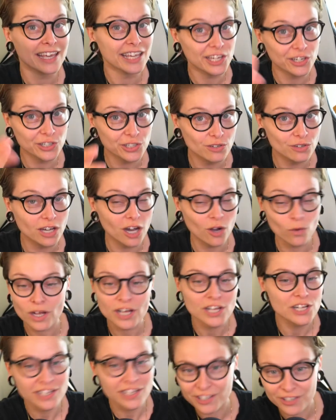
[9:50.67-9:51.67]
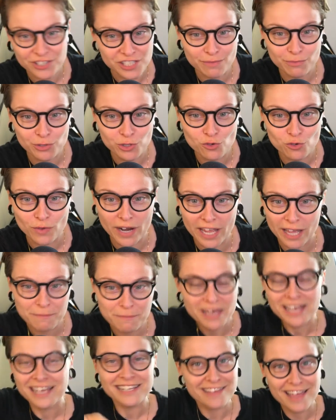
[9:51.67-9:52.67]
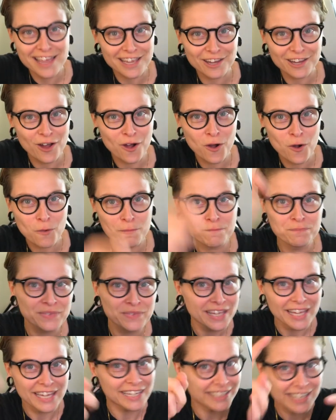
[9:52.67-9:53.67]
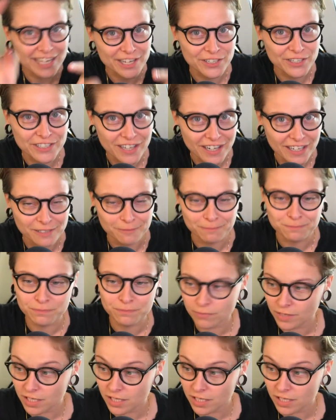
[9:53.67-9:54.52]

Here you go. Here's some new RAM. Take it home and get her done.